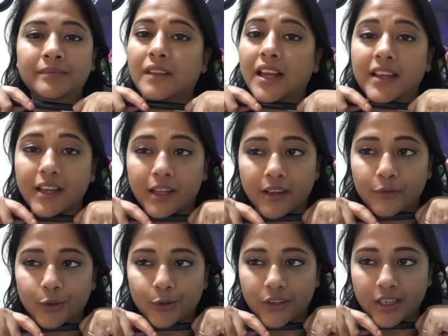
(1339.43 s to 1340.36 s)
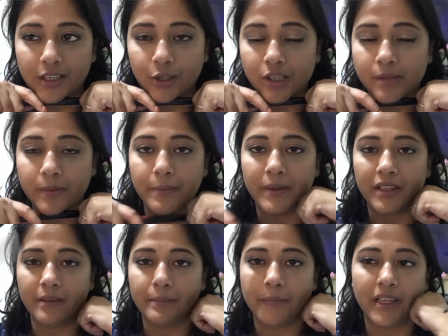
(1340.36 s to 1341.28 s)
And I have already lost my
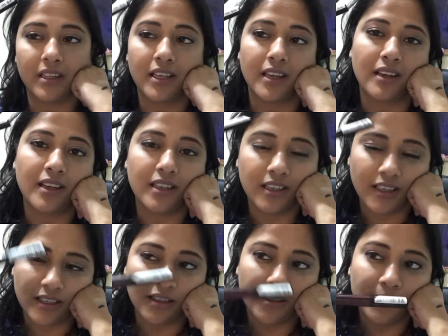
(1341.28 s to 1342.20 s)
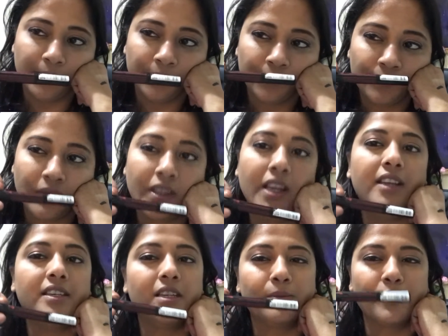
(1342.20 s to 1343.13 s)
pink thing. I think
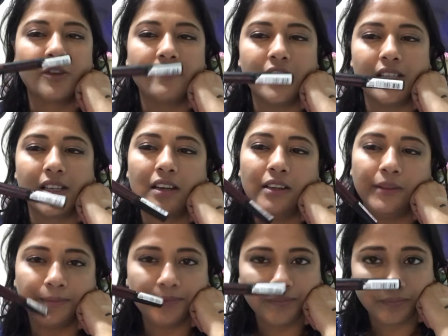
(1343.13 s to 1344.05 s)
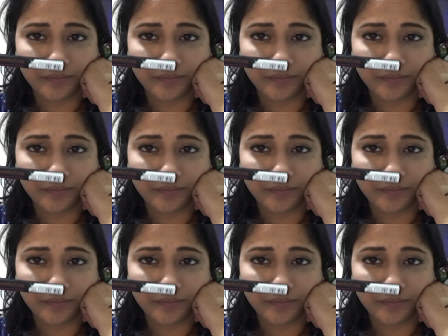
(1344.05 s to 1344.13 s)
in terms of design,